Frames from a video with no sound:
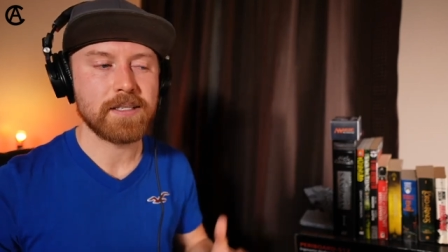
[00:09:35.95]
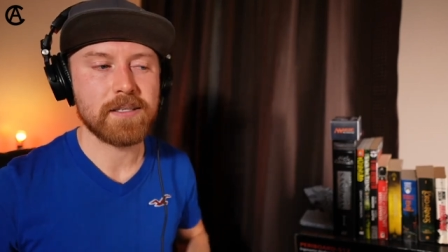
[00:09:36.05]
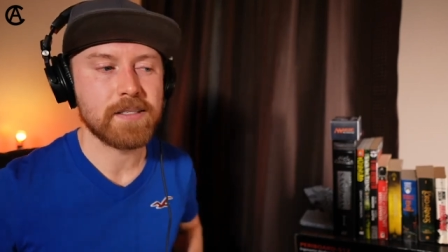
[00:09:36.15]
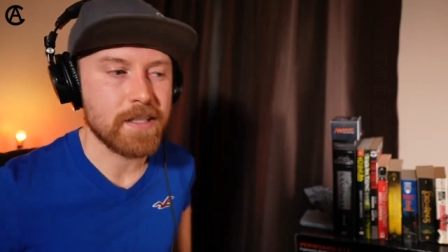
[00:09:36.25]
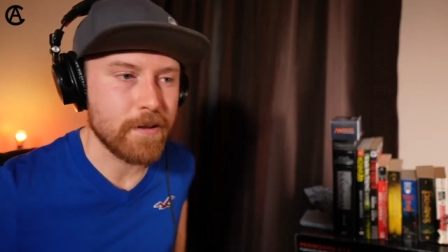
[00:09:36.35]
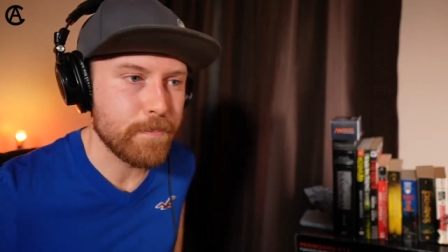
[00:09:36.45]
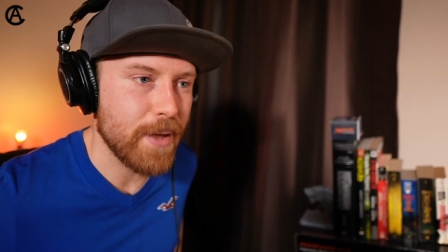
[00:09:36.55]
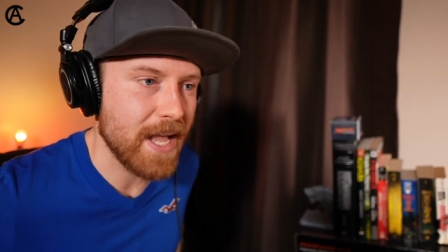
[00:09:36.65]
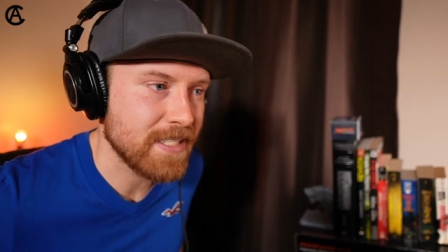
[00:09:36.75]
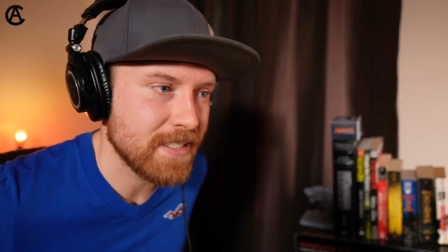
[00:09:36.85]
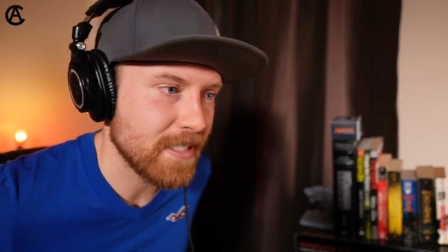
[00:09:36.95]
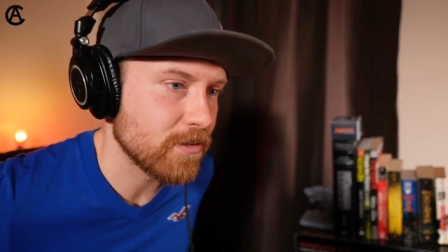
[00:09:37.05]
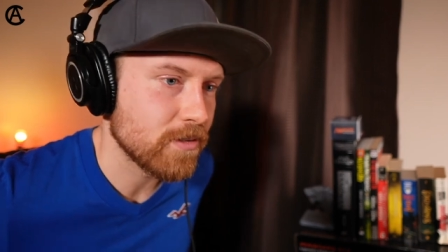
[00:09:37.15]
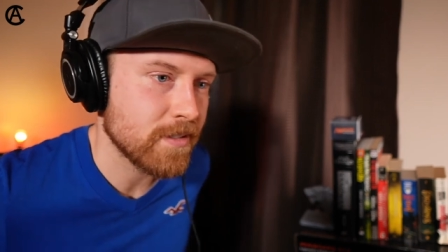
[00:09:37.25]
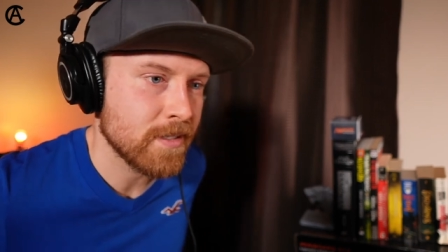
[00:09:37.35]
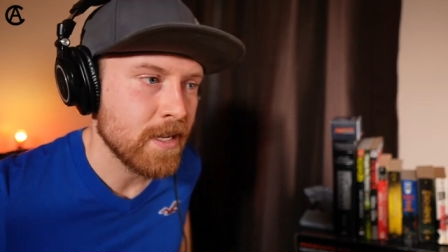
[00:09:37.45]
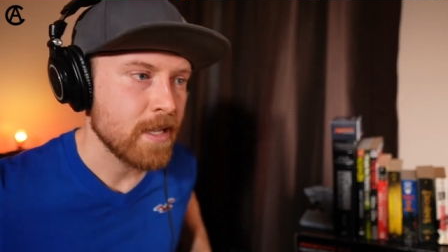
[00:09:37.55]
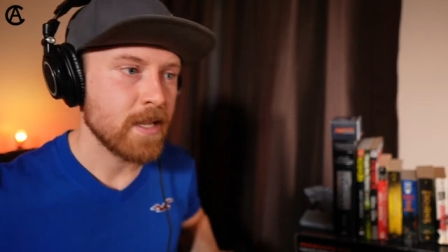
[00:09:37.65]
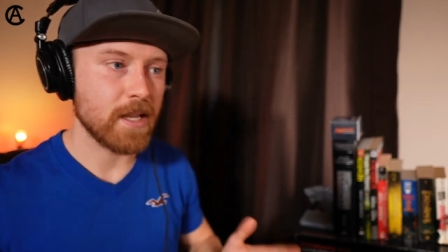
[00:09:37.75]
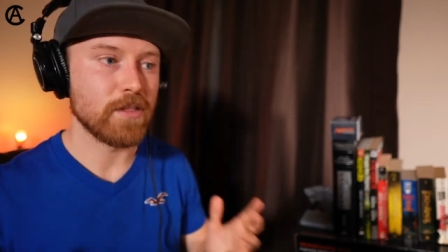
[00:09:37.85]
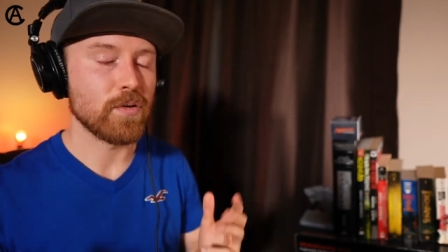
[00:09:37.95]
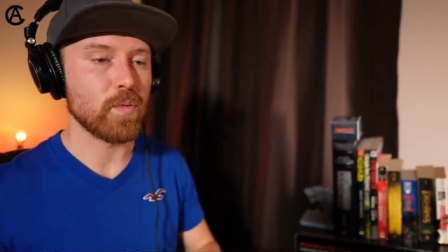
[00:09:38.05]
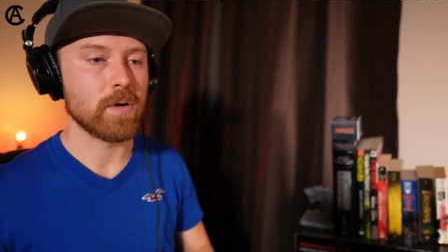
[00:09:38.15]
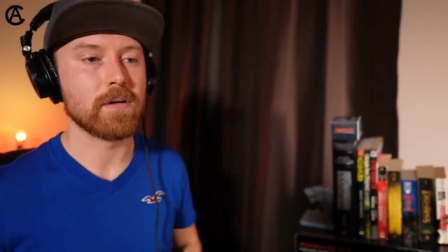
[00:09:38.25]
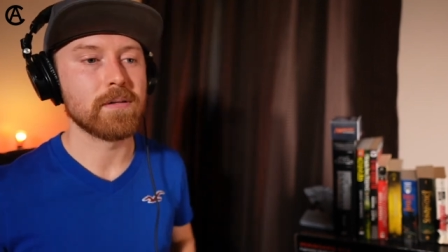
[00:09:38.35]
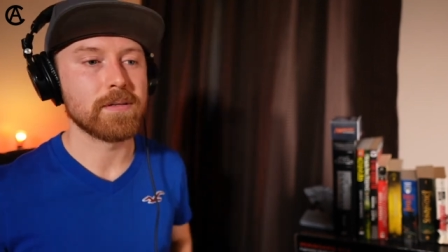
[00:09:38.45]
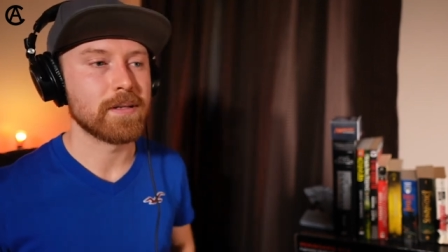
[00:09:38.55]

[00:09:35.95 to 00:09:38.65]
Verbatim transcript: it's just the best singers in the world.